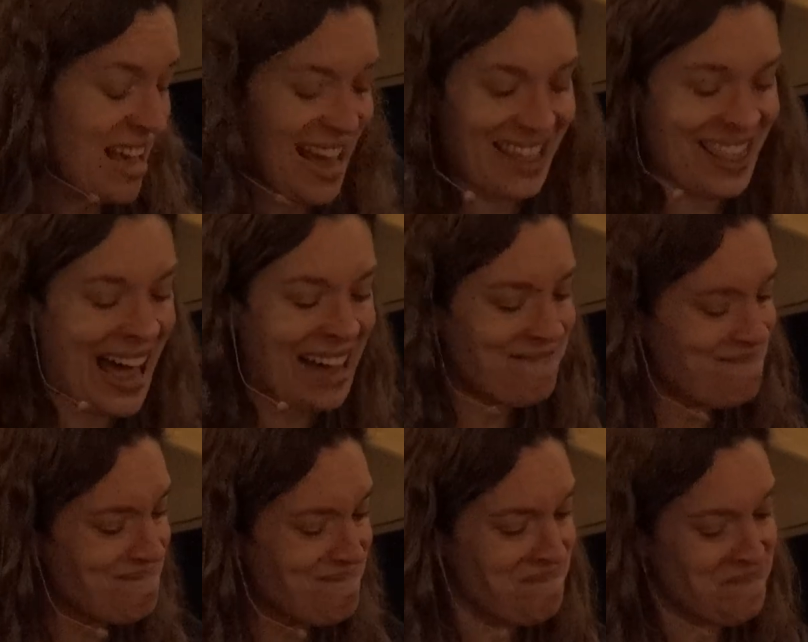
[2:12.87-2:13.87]
And that
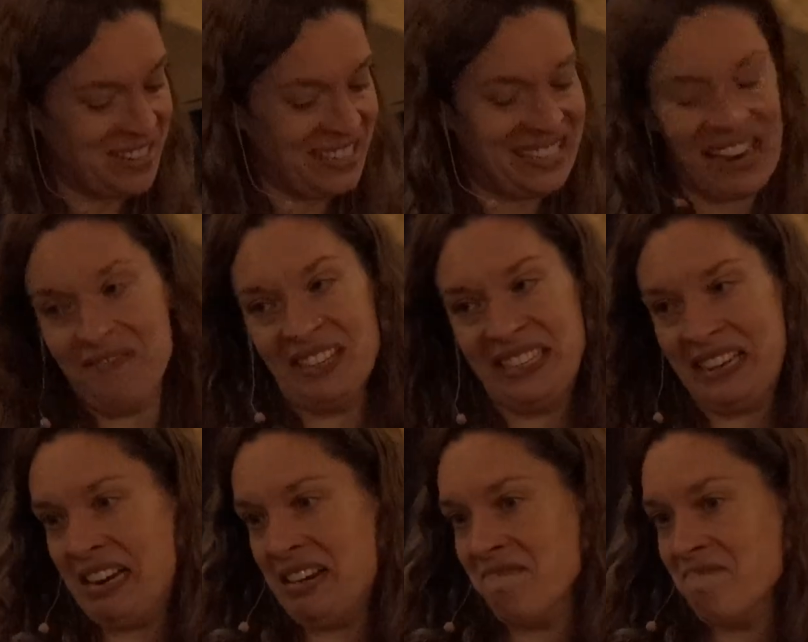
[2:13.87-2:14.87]
was
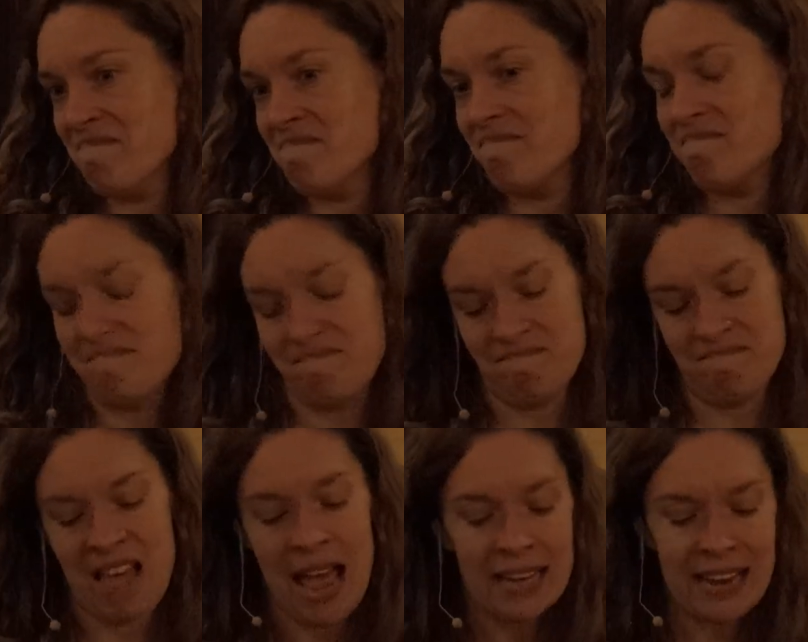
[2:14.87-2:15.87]
devastating.
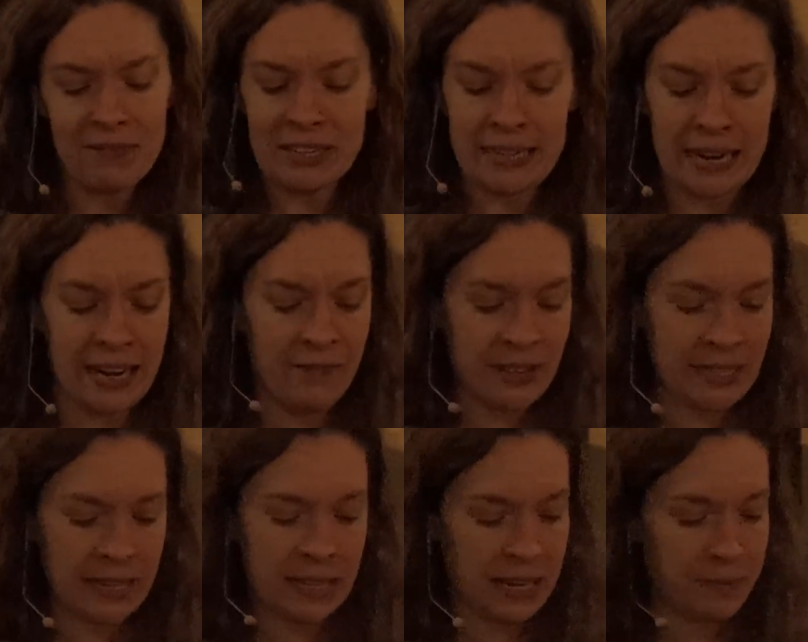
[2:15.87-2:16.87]
Devastating
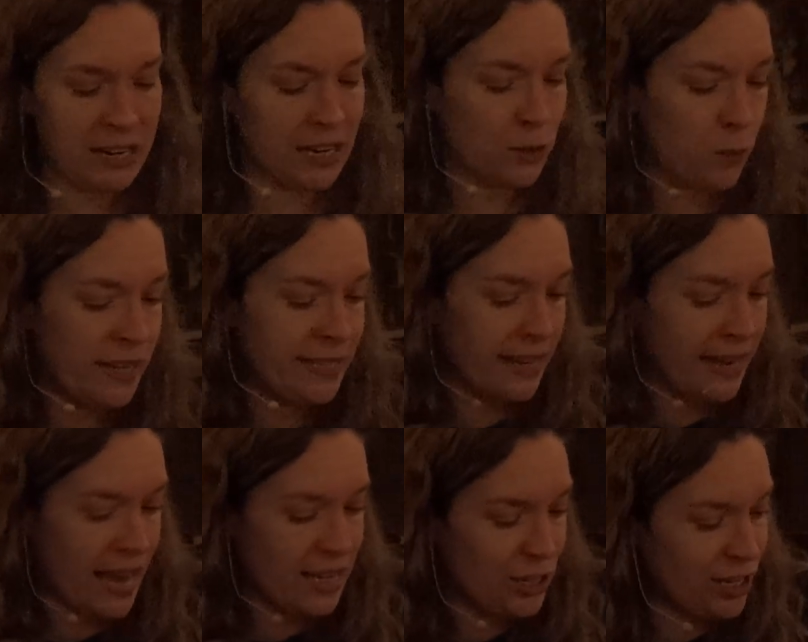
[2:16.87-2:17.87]
physically because once
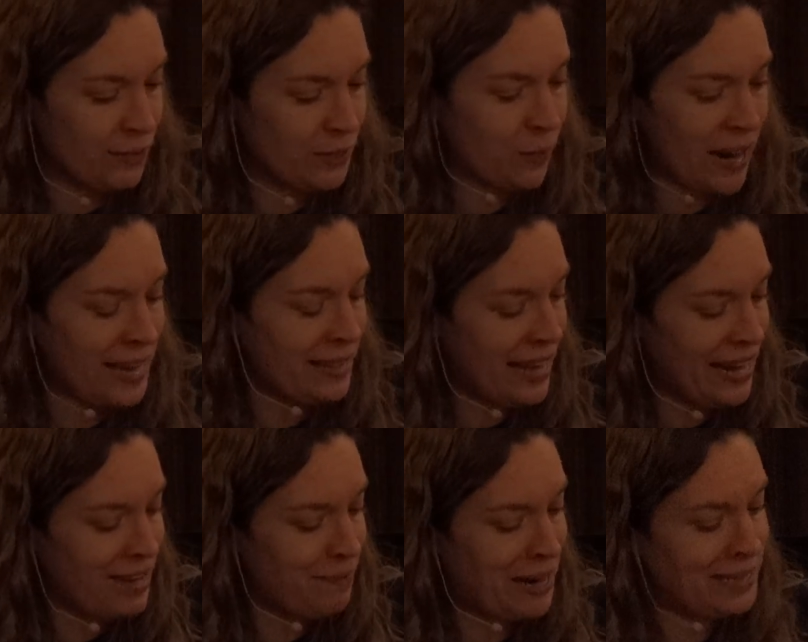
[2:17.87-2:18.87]
again she was
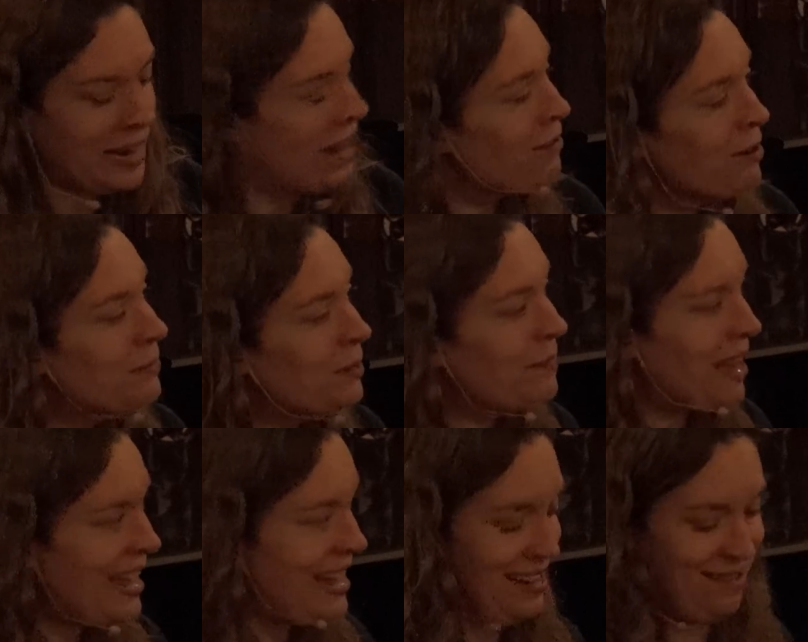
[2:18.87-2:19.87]
waylaid by terrible
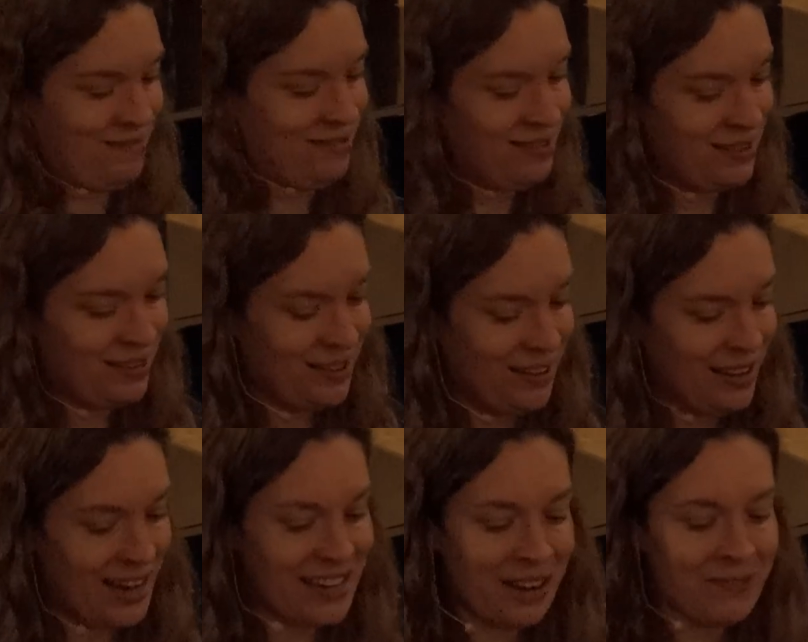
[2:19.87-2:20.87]
pain.
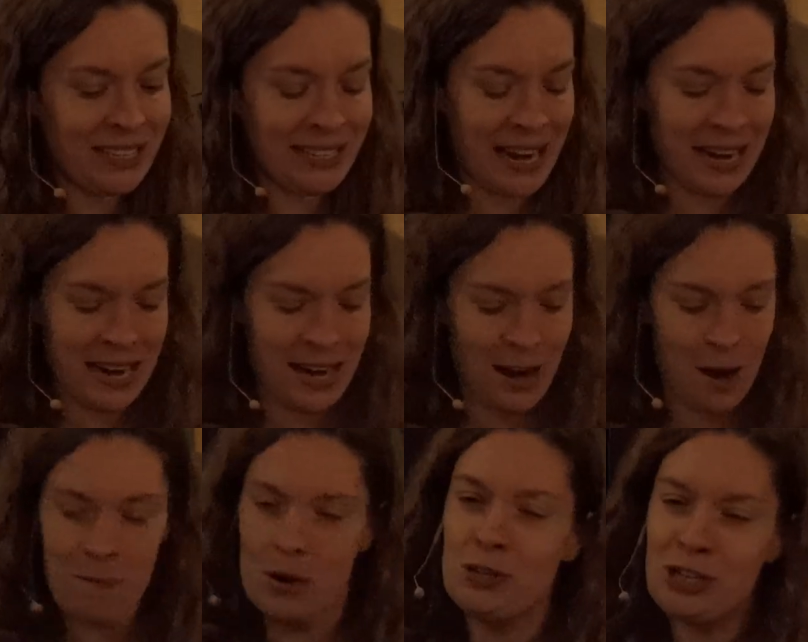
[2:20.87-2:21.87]
And devastating
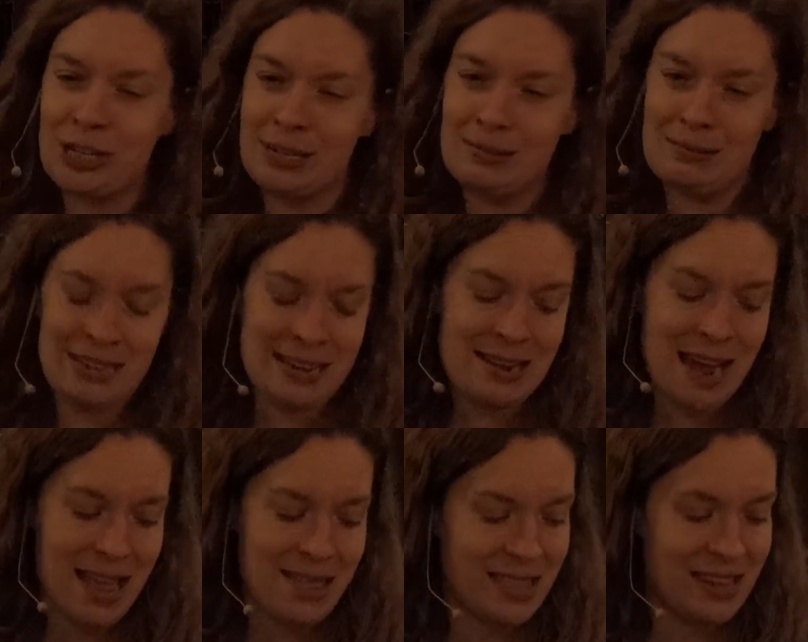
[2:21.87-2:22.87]
emotionally
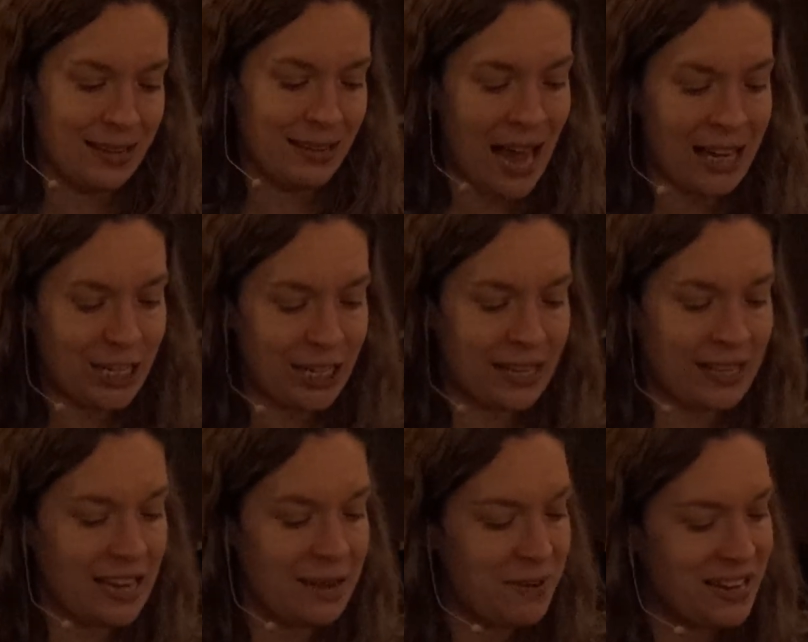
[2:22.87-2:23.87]
and
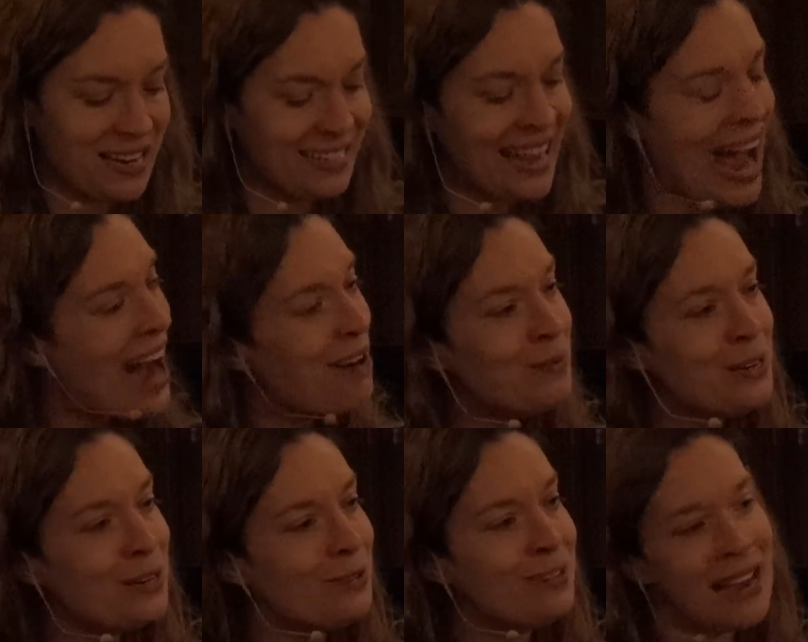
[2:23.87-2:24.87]
theologically because how do
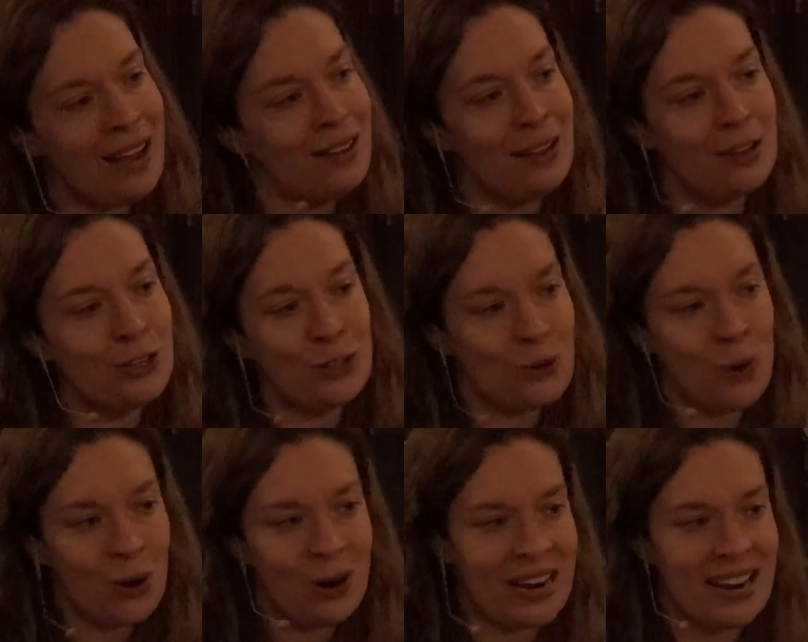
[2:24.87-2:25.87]
you tell a
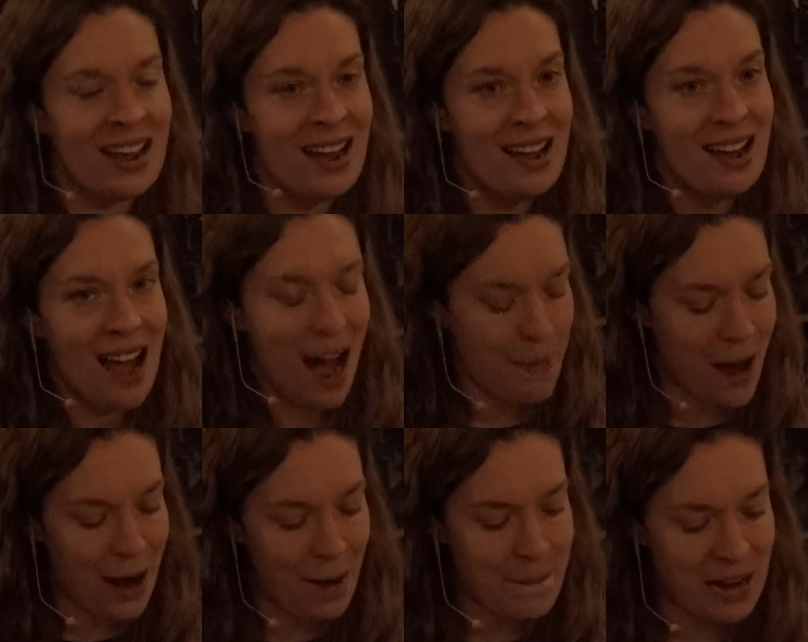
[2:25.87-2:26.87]
story
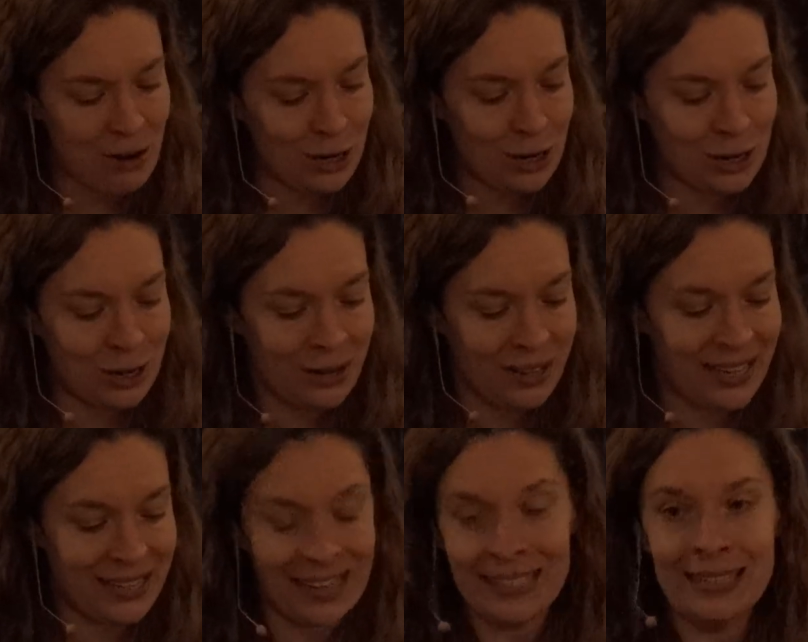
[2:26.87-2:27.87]
about a miracle that
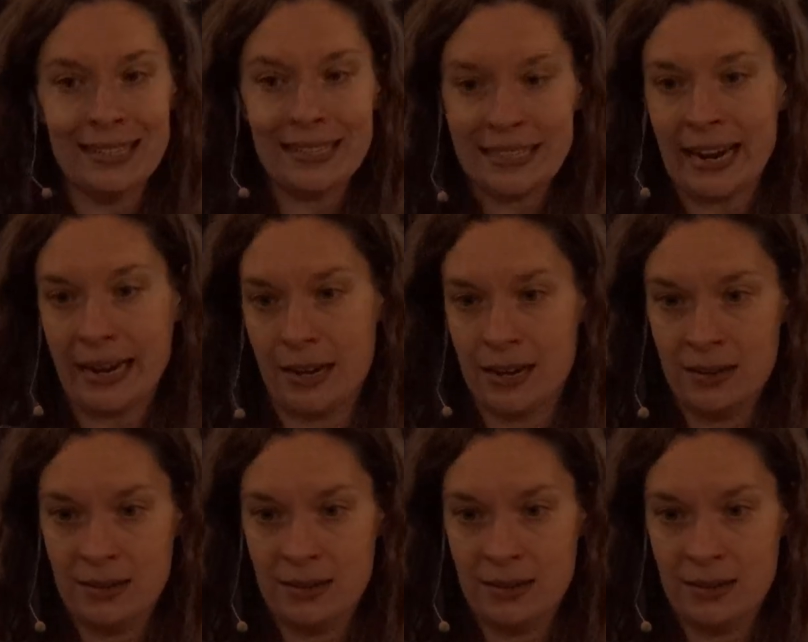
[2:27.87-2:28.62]
doesn't stick?